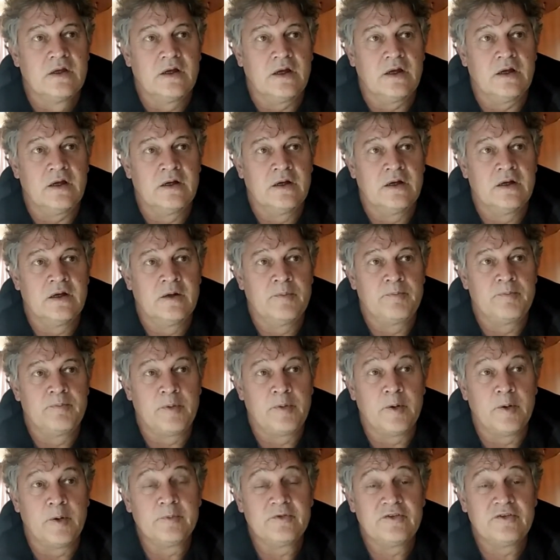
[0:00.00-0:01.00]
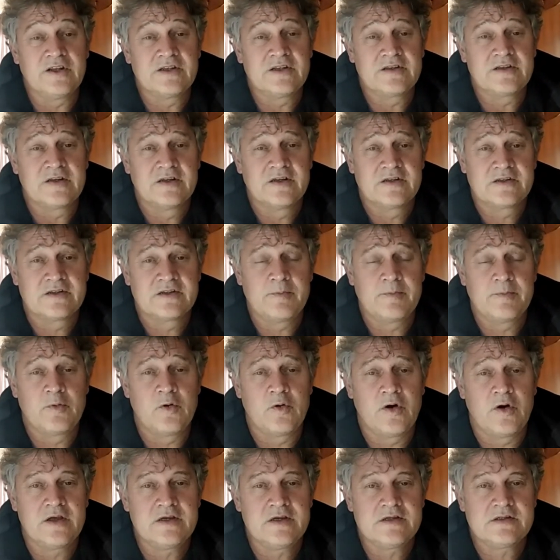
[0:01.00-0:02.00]
Uh, Pomsit
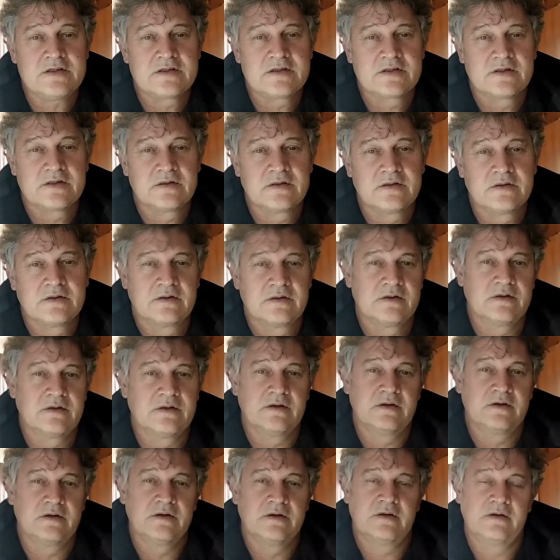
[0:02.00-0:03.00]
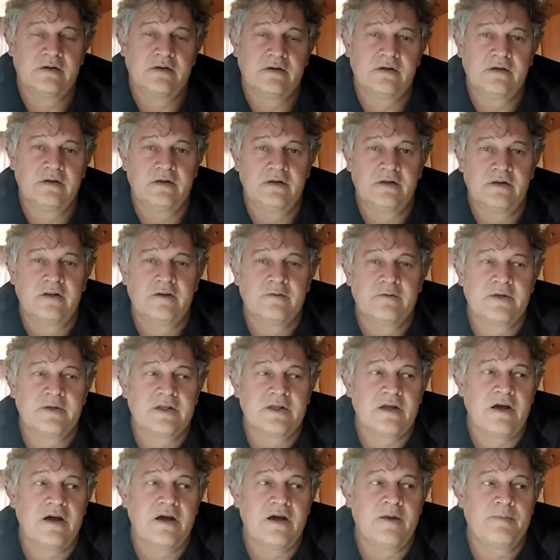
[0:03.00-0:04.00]
tripwires, a little
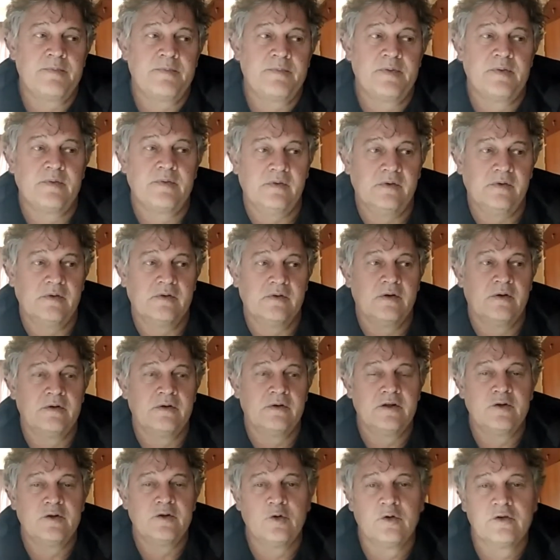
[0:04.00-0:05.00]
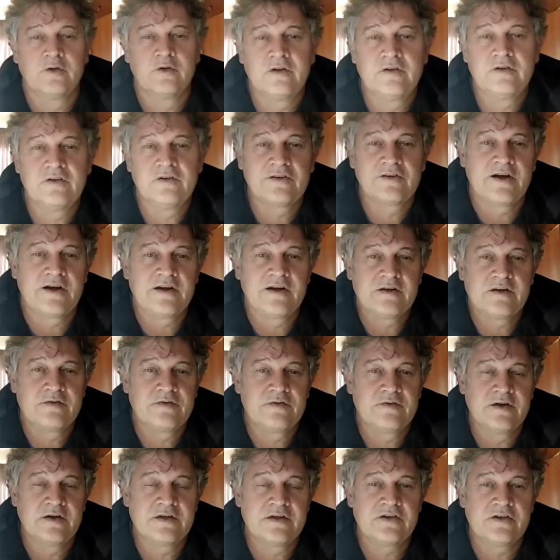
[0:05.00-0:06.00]
bit up on the northern side of
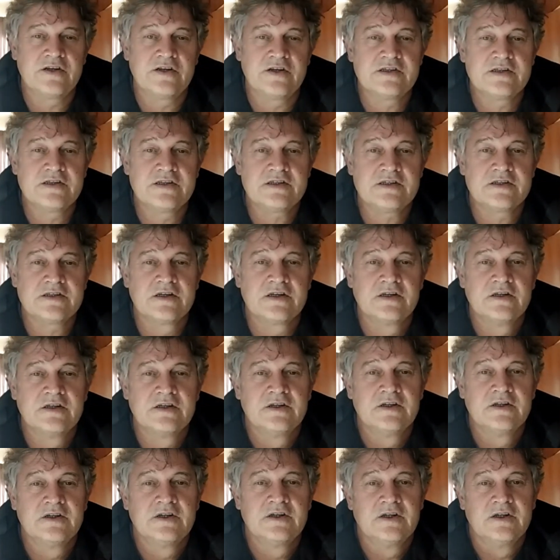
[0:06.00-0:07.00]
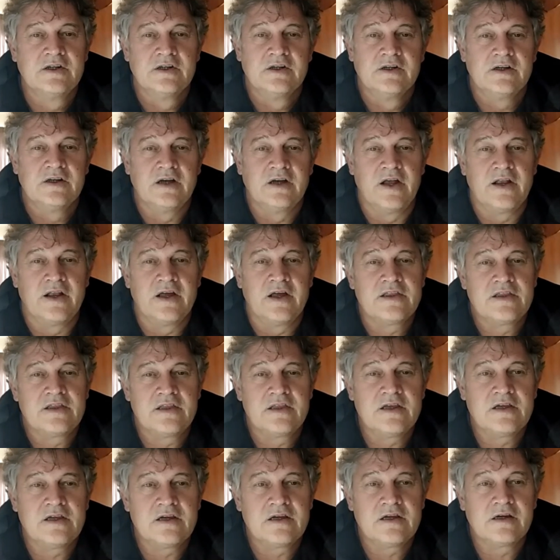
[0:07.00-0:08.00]
our trenches. And I
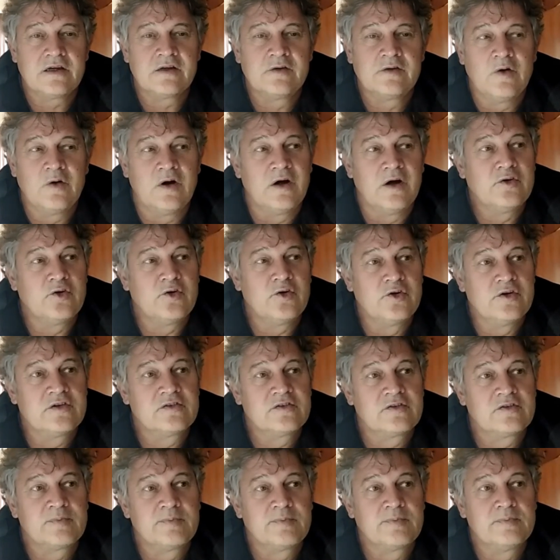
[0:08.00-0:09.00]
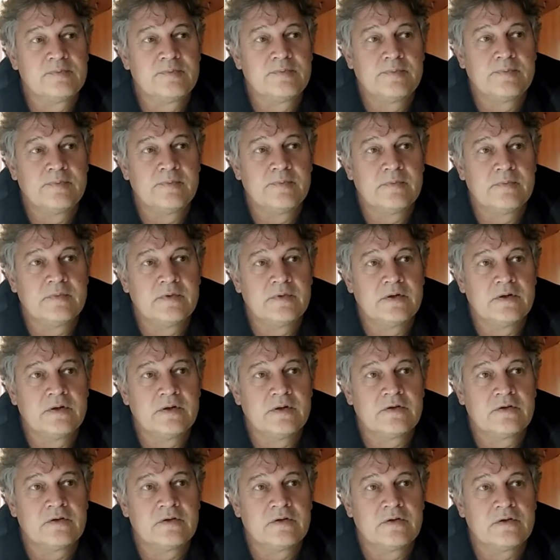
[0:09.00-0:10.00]
think uh, Johan Roots
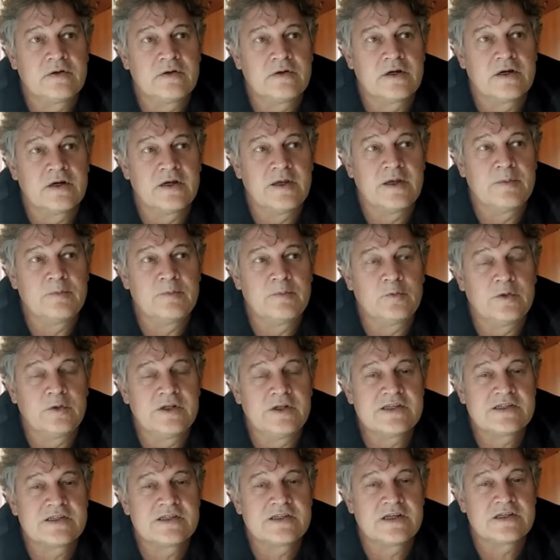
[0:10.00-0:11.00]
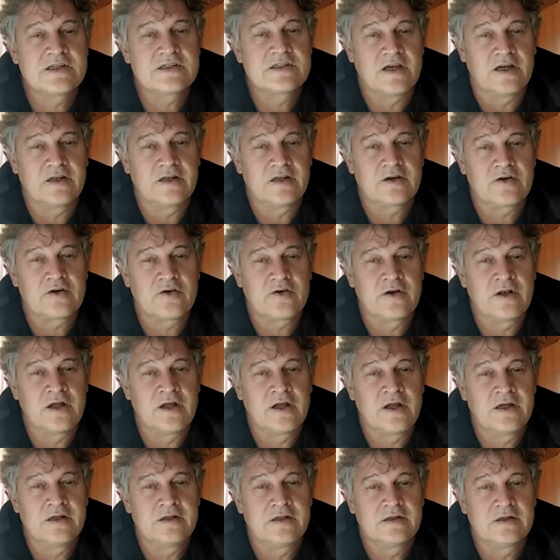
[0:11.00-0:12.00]
took a M26 hand
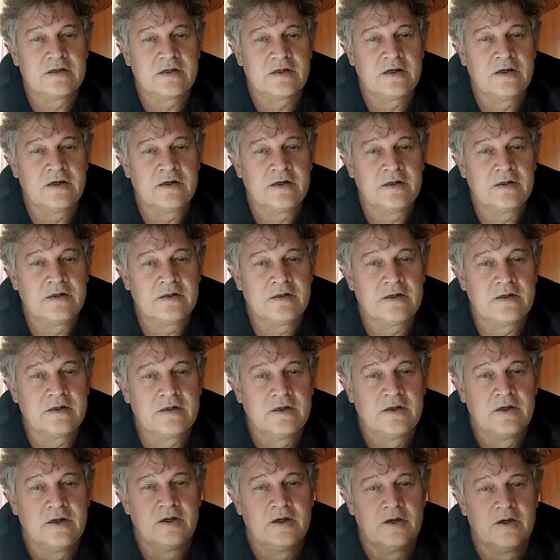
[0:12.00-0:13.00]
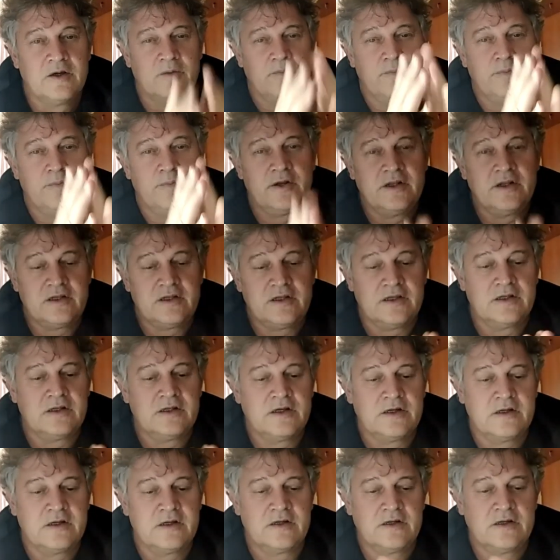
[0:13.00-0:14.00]
grenade and put it in
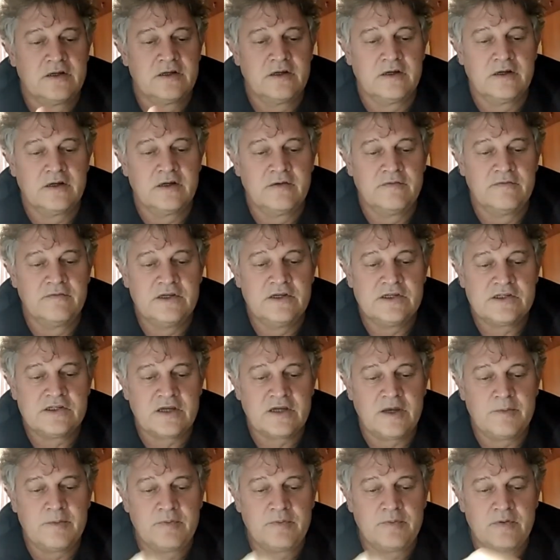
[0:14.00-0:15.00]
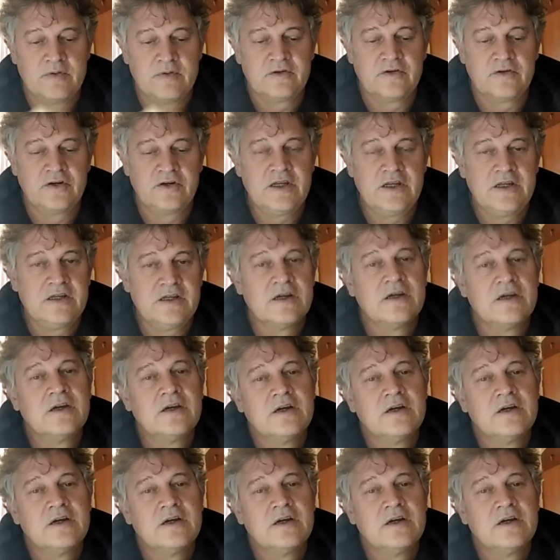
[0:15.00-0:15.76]
a a V-shaped tree